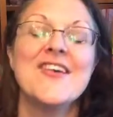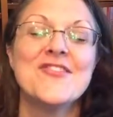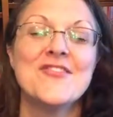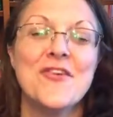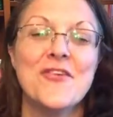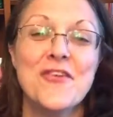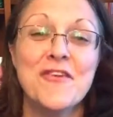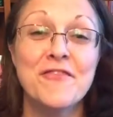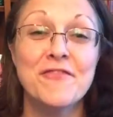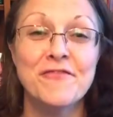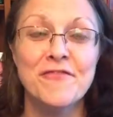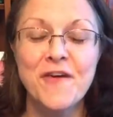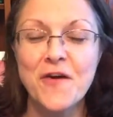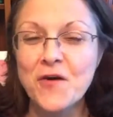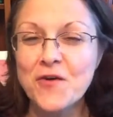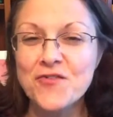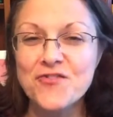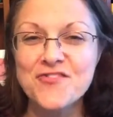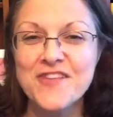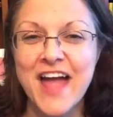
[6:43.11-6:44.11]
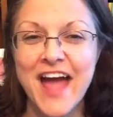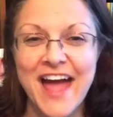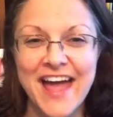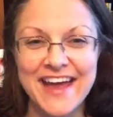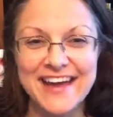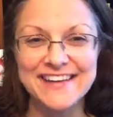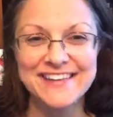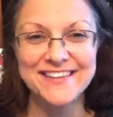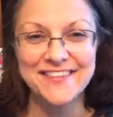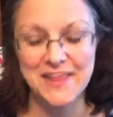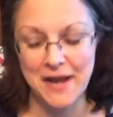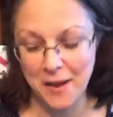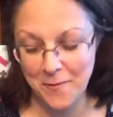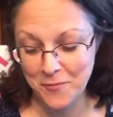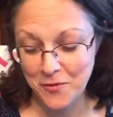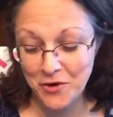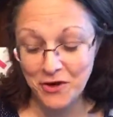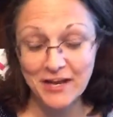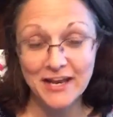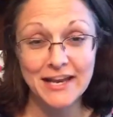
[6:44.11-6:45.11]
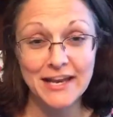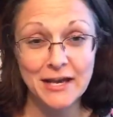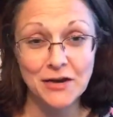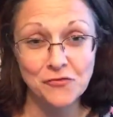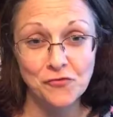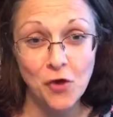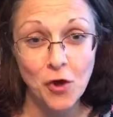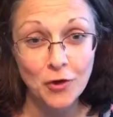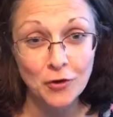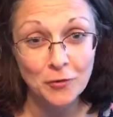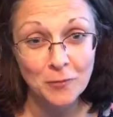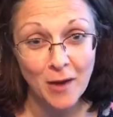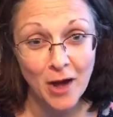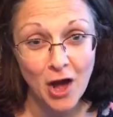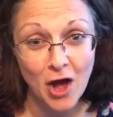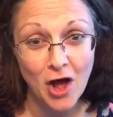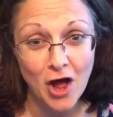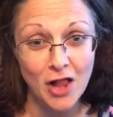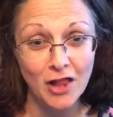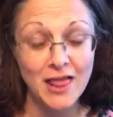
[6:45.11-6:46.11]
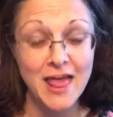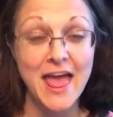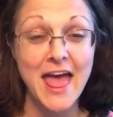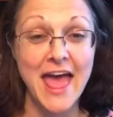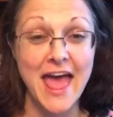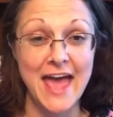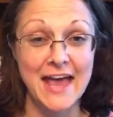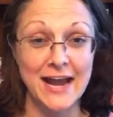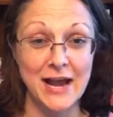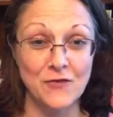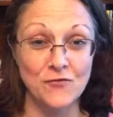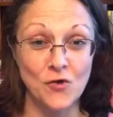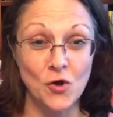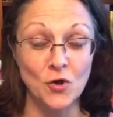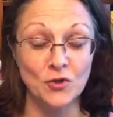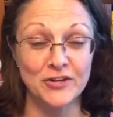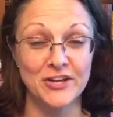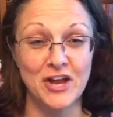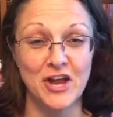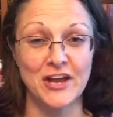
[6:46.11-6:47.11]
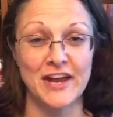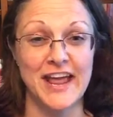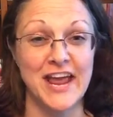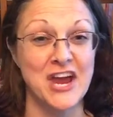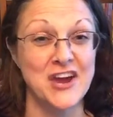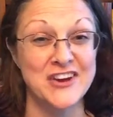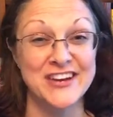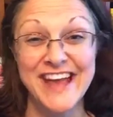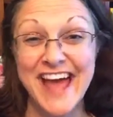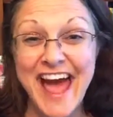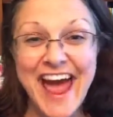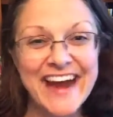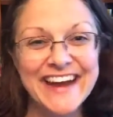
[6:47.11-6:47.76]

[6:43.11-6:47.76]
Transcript: So the first night that I put it in a roller ball and I rolled it on Aaron,